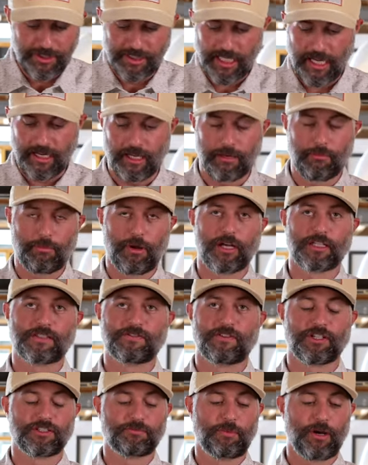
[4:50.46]
2nd, bought his
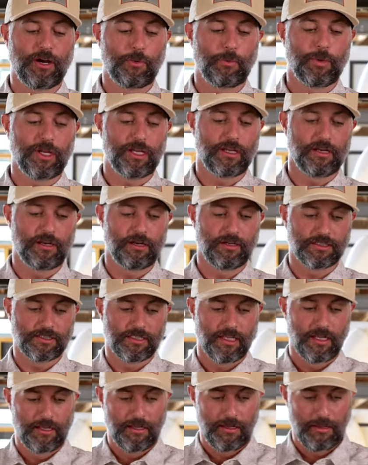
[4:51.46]
first pair of Weekenders.
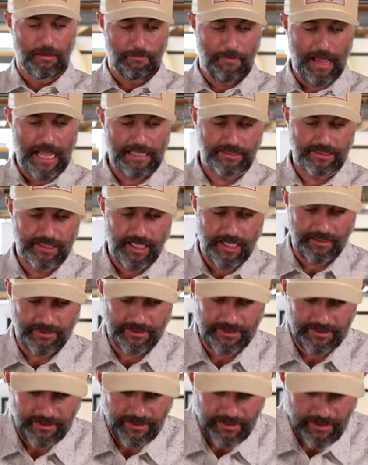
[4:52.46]
Matt
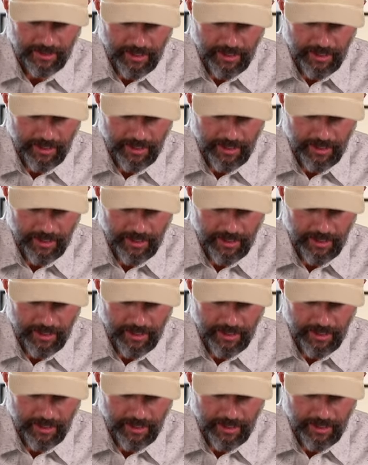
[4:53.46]
states,